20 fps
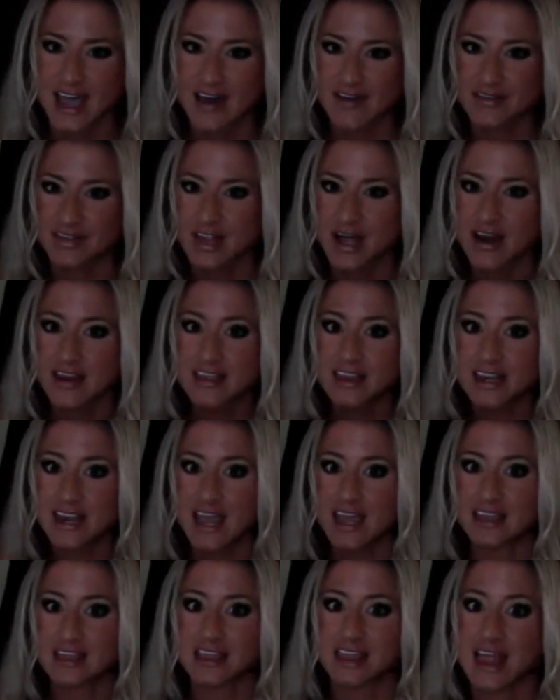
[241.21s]
I have a lot of the
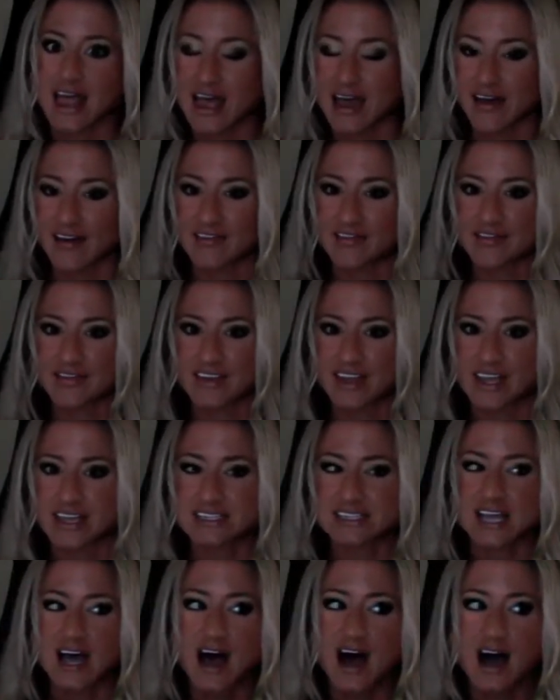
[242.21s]
day left.
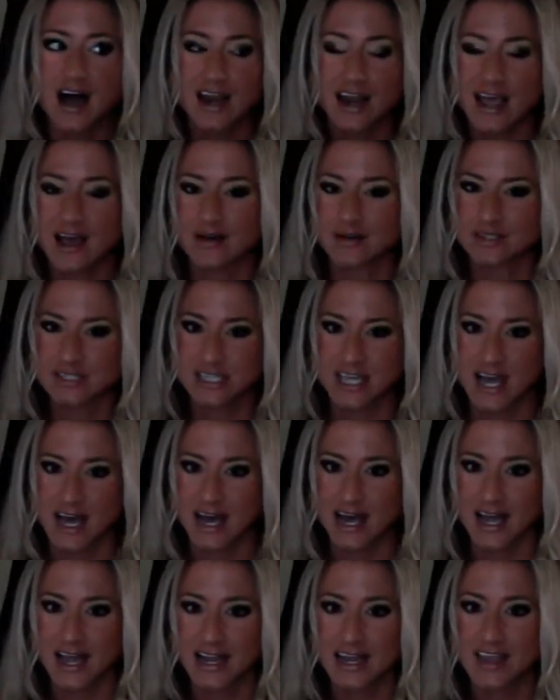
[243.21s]
It's hot
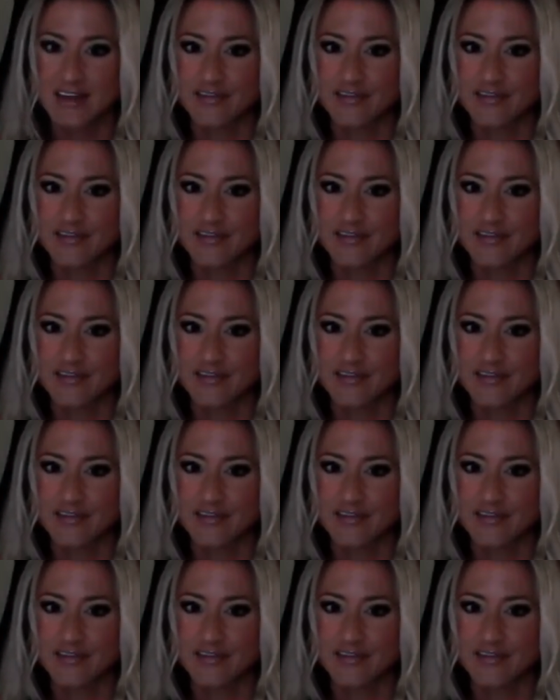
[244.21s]
outside.